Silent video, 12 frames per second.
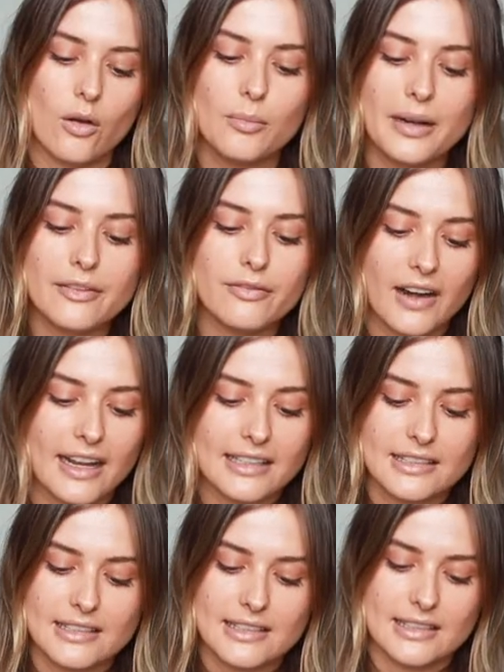all my
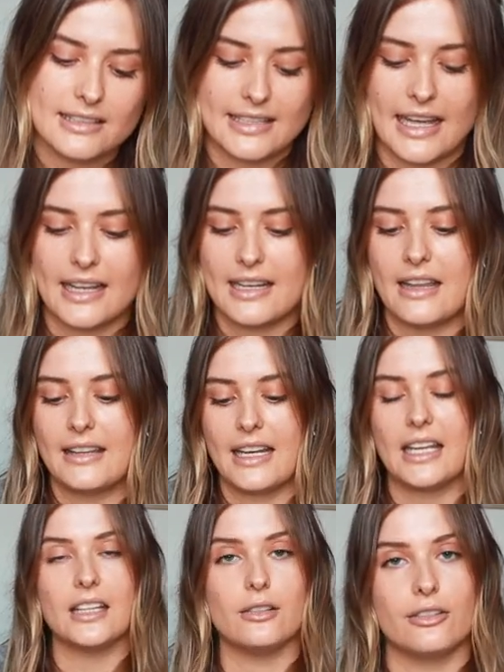friends said that
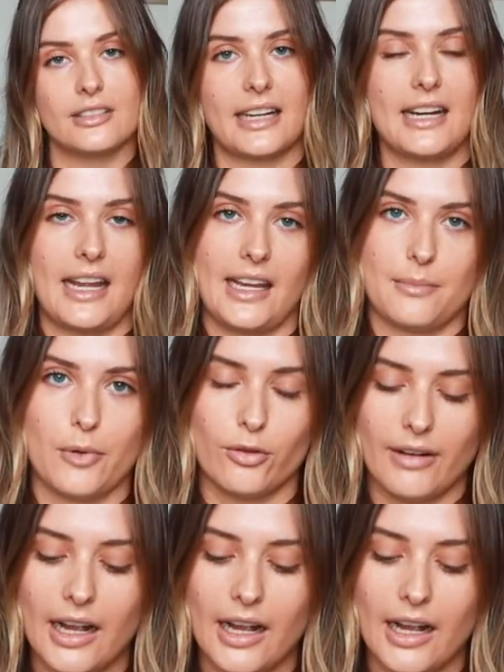he looked like a naked mole